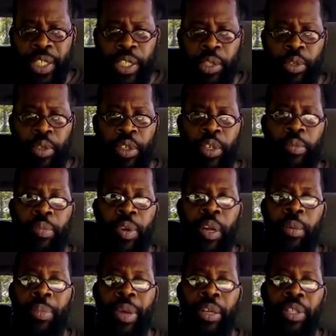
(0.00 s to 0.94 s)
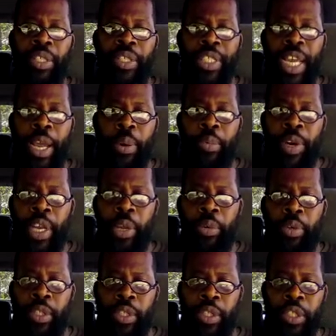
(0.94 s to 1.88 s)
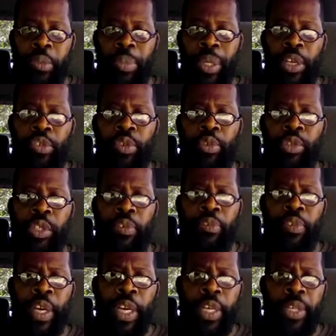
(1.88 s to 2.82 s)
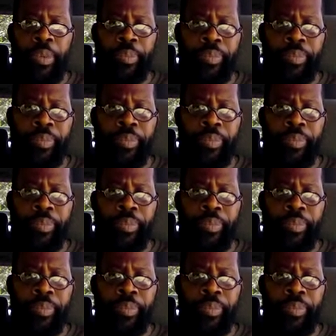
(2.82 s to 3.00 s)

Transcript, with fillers: This was about the time where he was to be crucified.